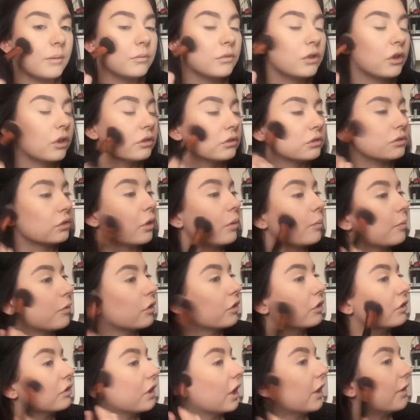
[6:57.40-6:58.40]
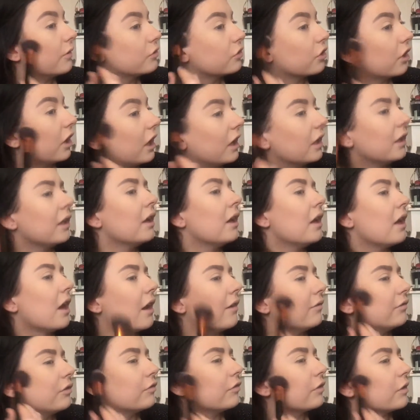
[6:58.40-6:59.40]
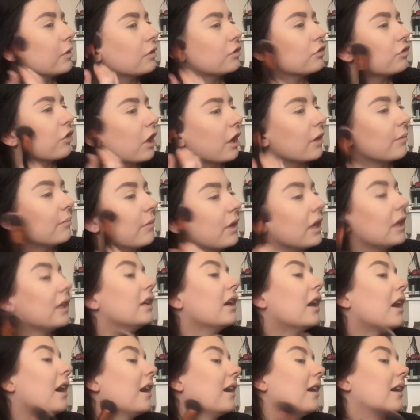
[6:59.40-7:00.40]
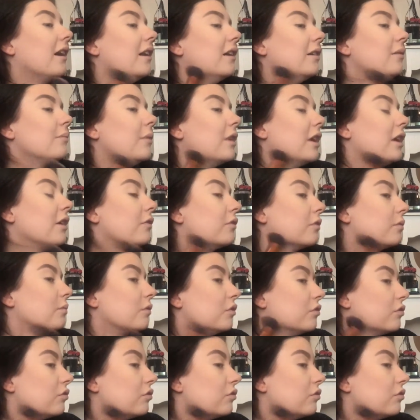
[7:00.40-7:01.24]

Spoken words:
contour product that I've tried, I've not really tried many high-end, mainly from the